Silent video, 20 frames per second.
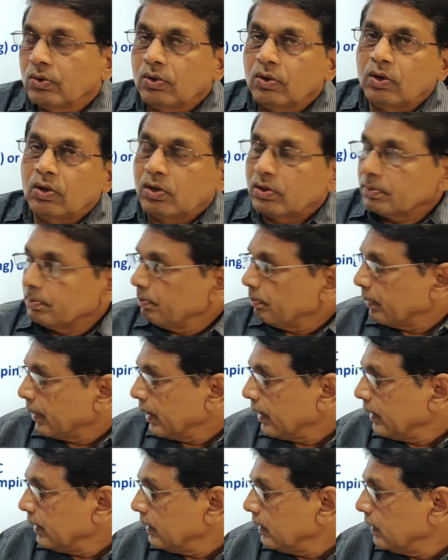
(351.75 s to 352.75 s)
are
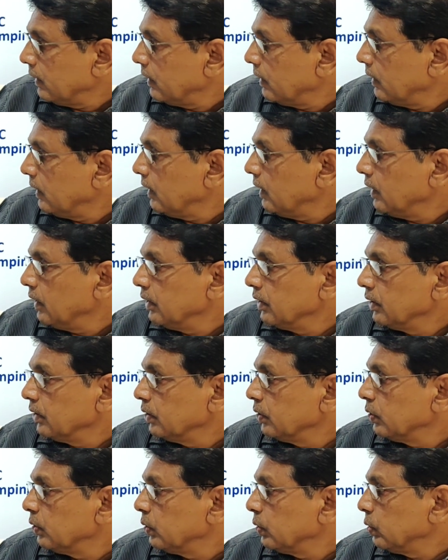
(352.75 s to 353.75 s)
mainly
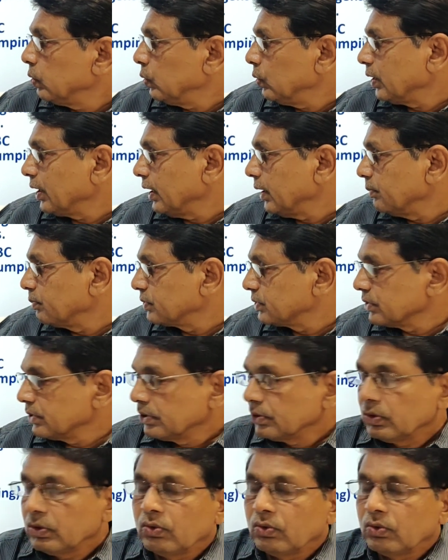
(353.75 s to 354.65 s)
two types.